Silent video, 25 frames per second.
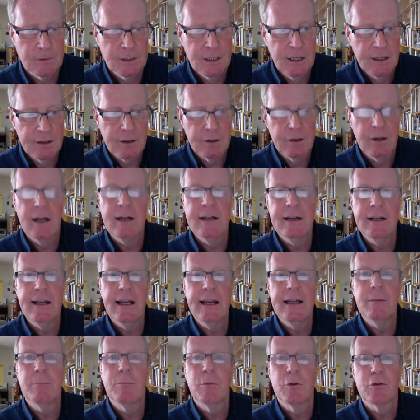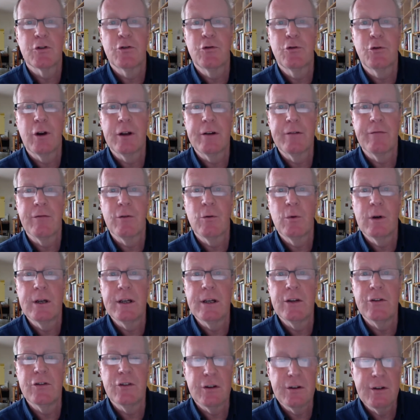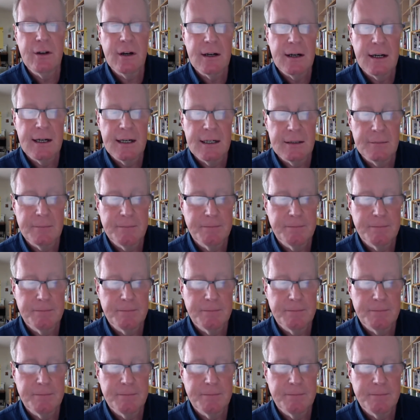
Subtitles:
The 98 Most Dreadful Ways to Die.